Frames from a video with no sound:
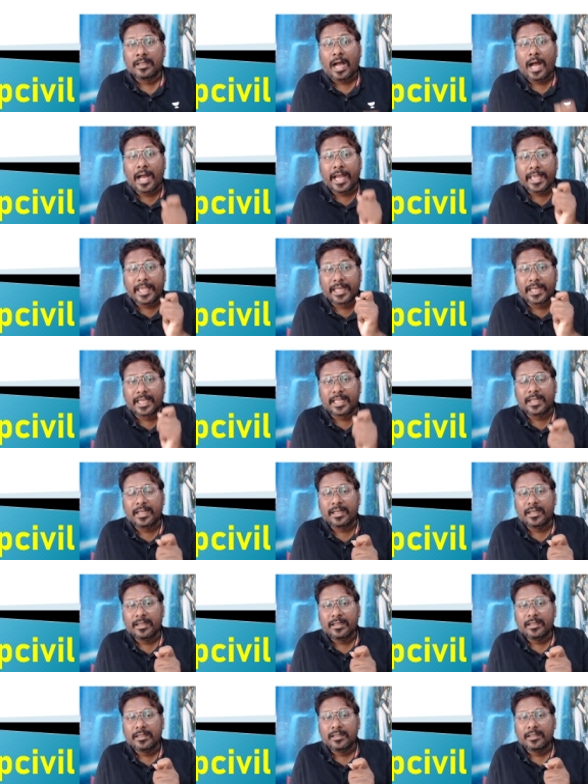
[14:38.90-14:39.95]

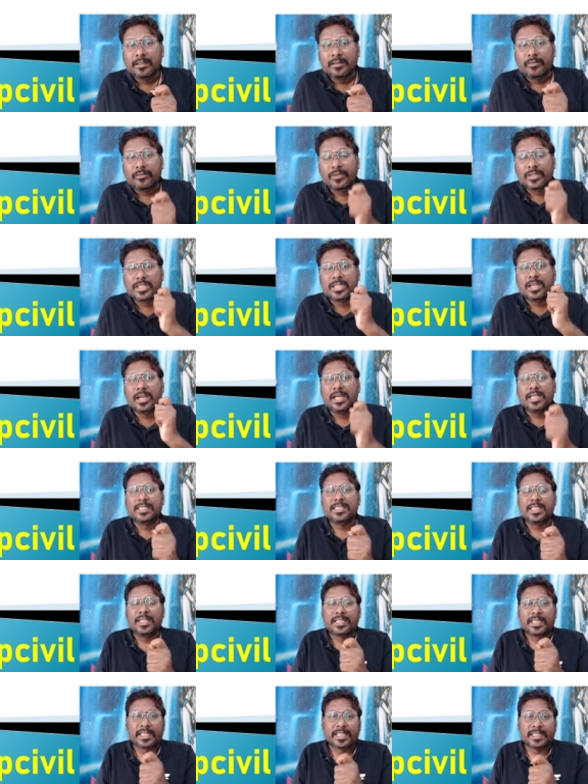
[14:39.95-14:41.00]
iron which cause
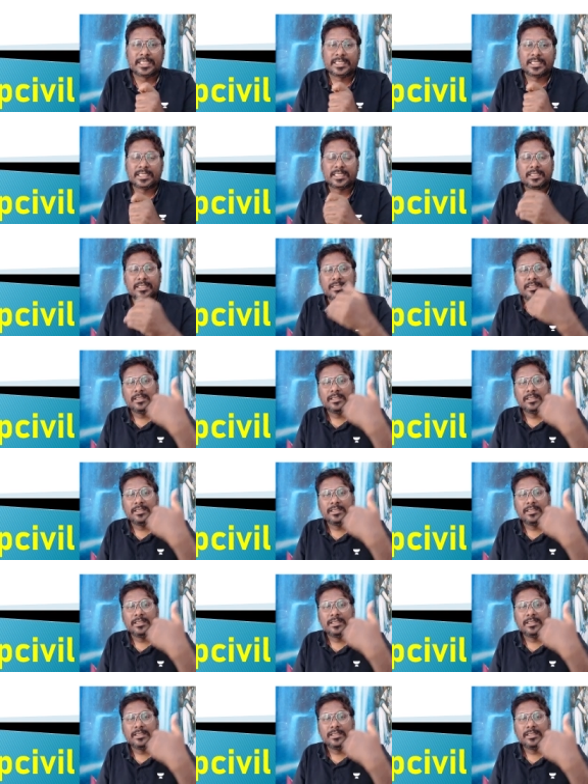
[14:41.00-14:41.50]
the taste,